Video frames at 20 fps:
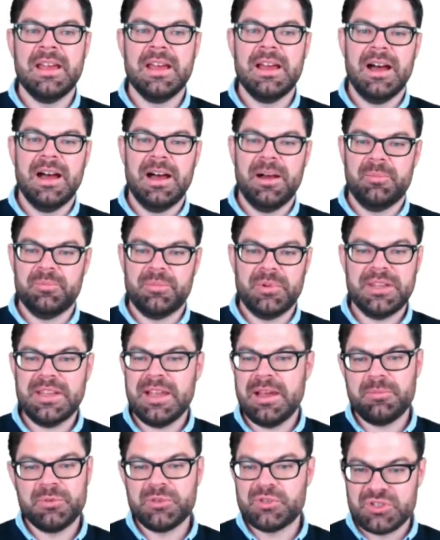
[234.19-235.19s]
um, but
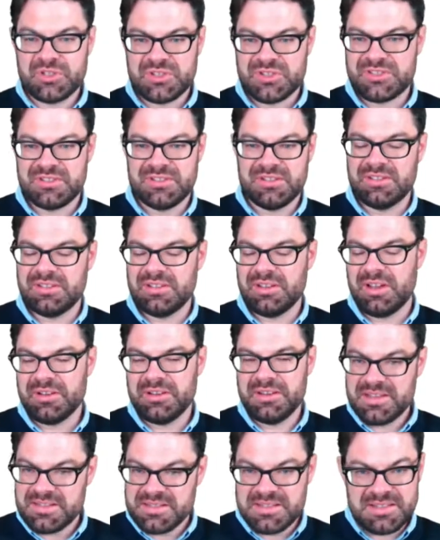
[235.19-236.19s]
that would just
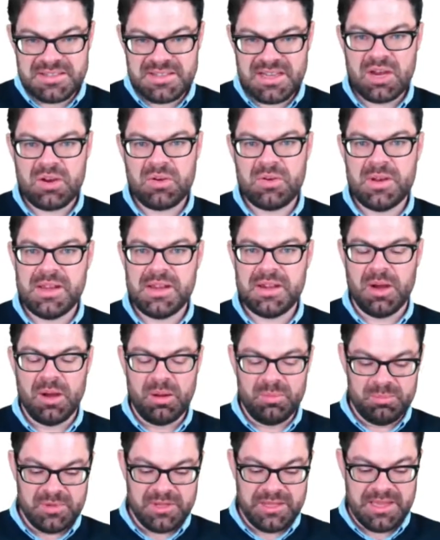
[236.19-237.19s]
unnecessarily
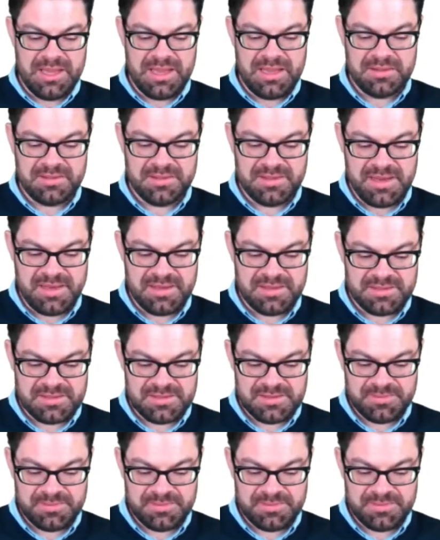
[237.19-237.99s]
complicate things.